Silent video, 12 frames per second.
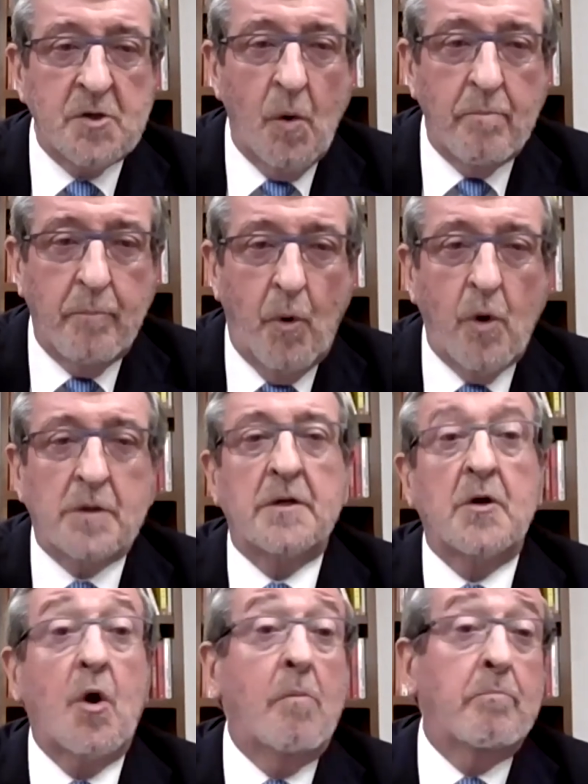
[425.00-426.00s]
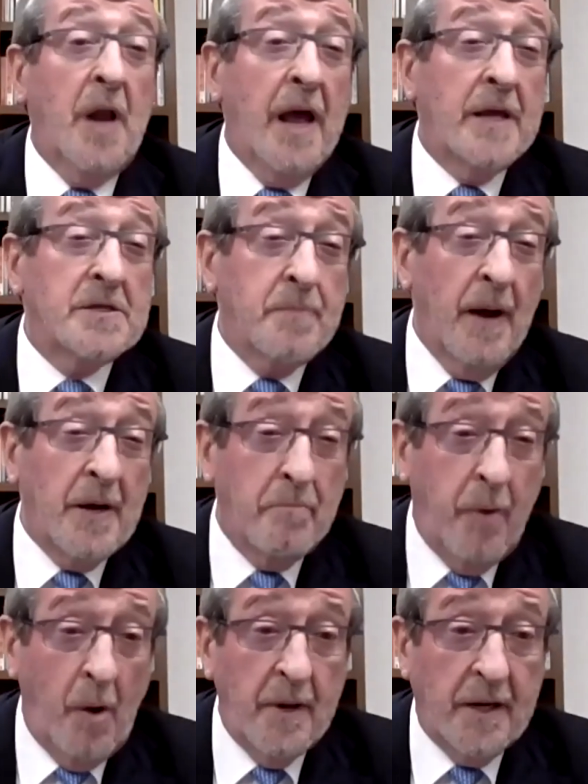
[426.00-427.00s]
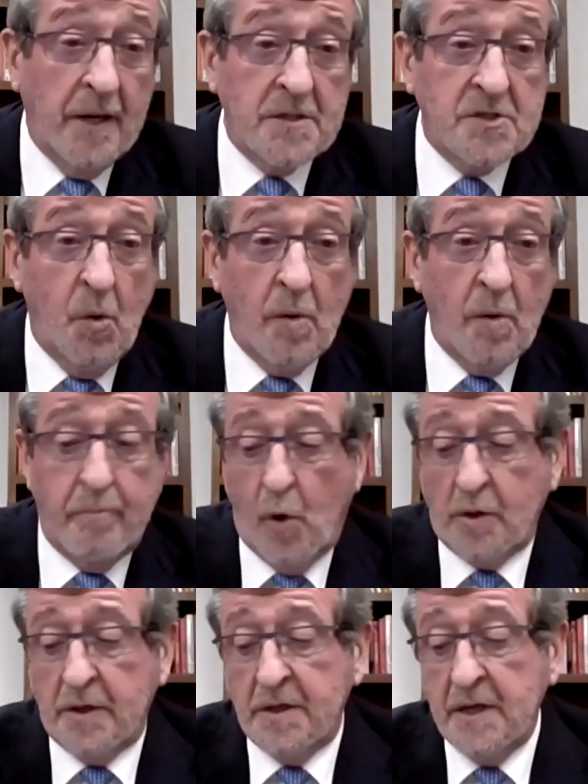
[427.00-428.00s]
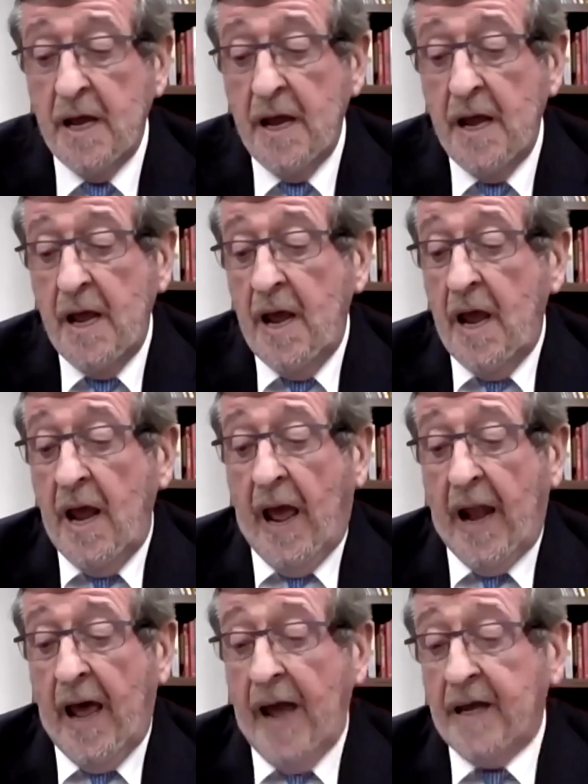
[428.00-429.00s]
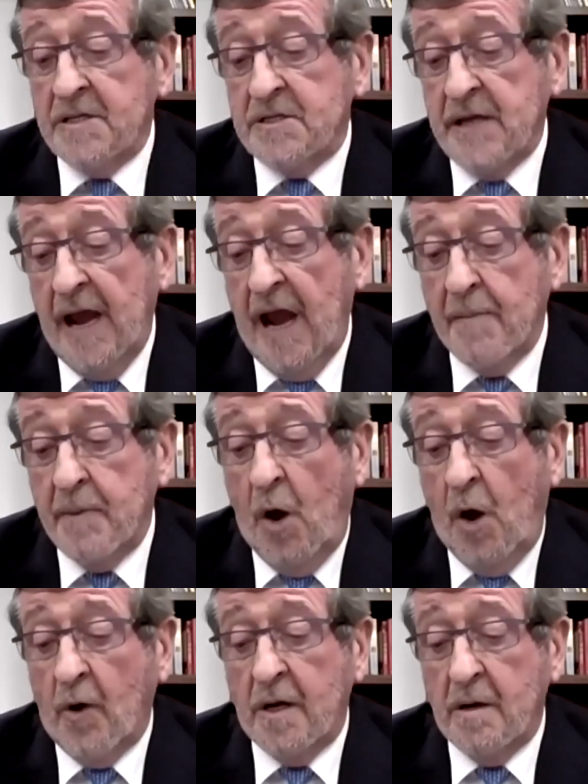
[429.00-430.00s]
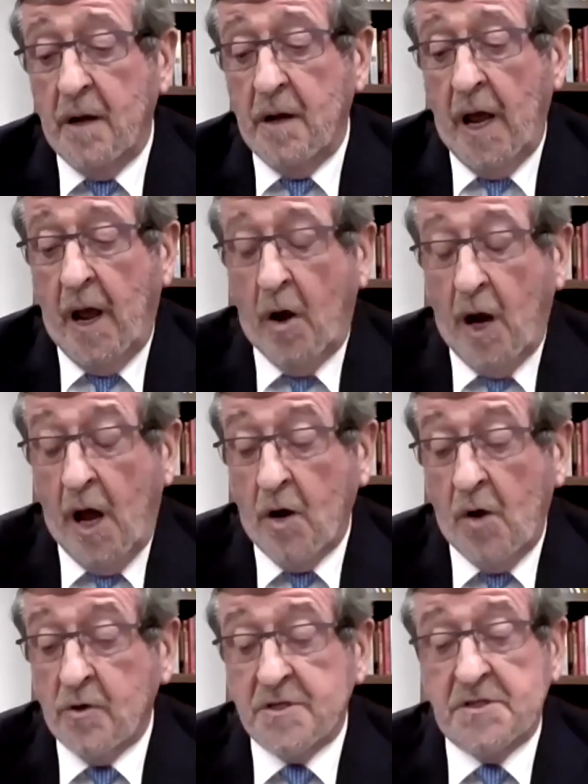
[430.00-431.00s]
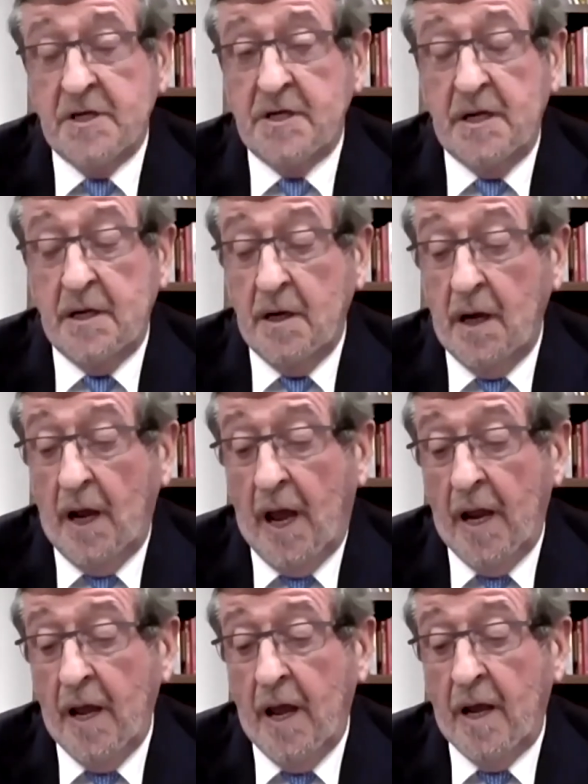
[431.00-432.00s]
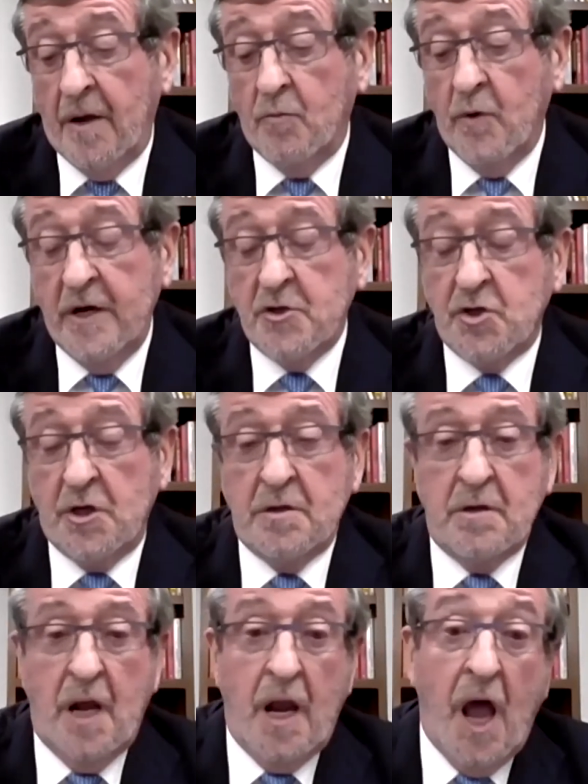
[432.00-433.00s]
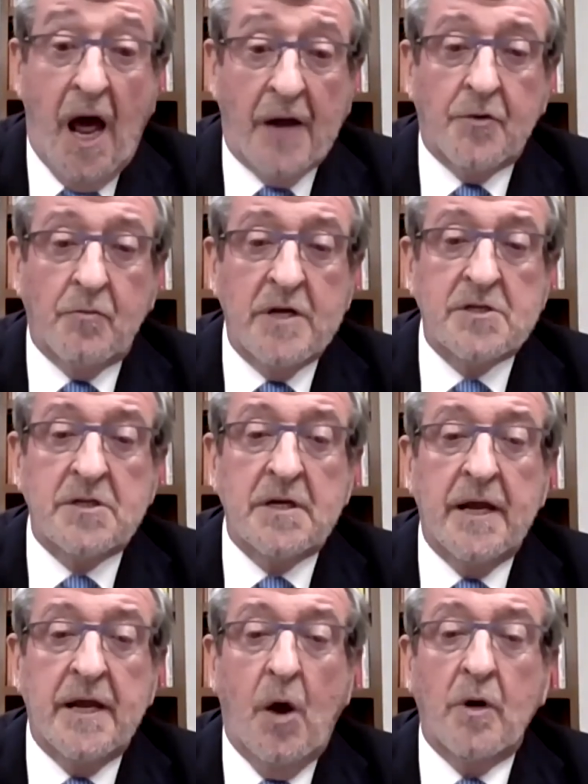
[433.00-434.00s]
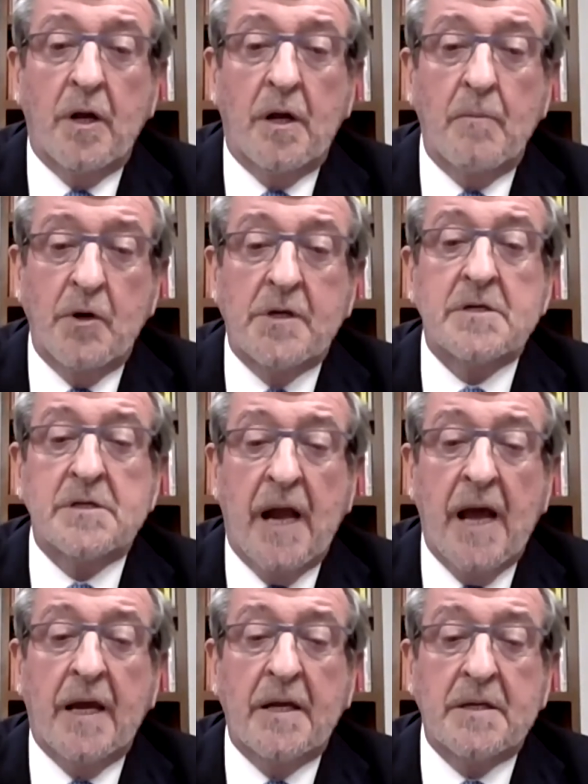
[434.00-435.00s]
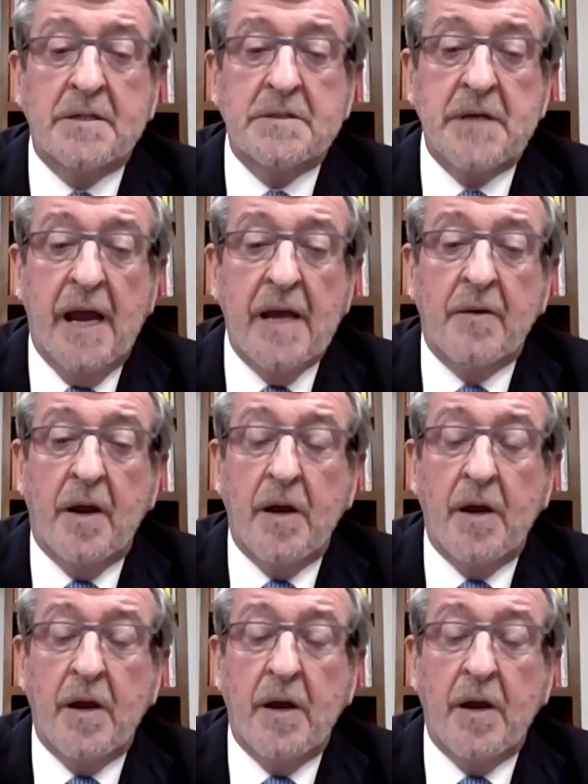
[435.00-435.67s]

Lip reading: important. Compliance by the public is so important. And I can say I've been out around the city and the region a lot recently, out in the communities, and I can say that